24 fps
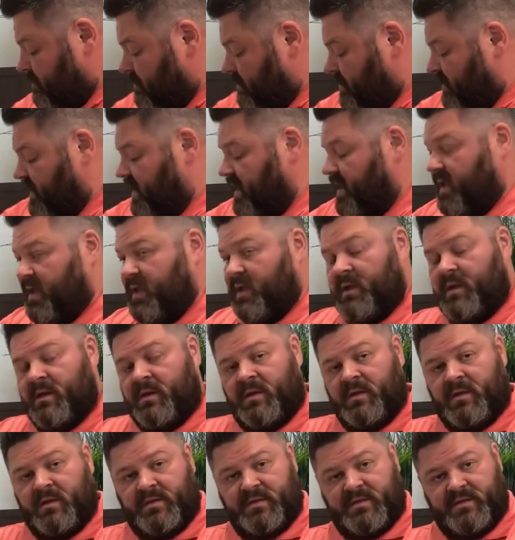The
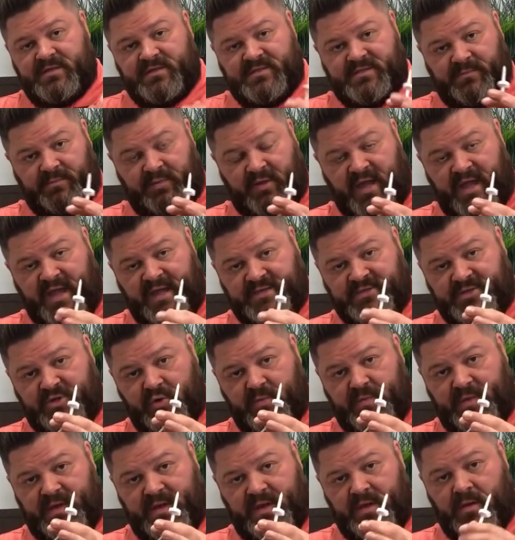supply
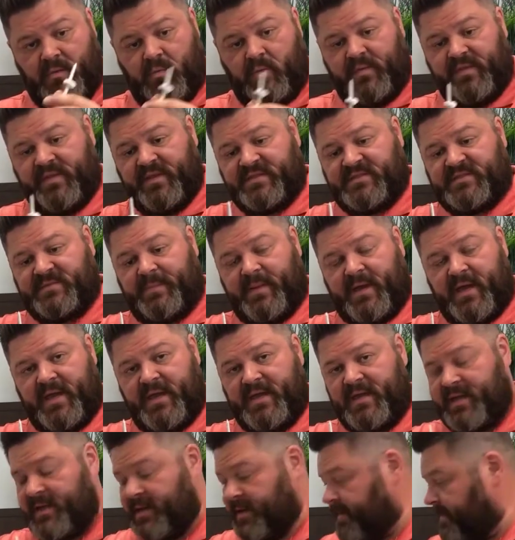tubing with the
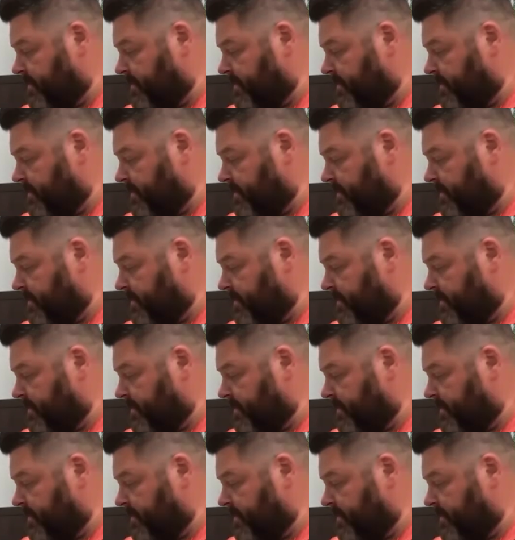spike,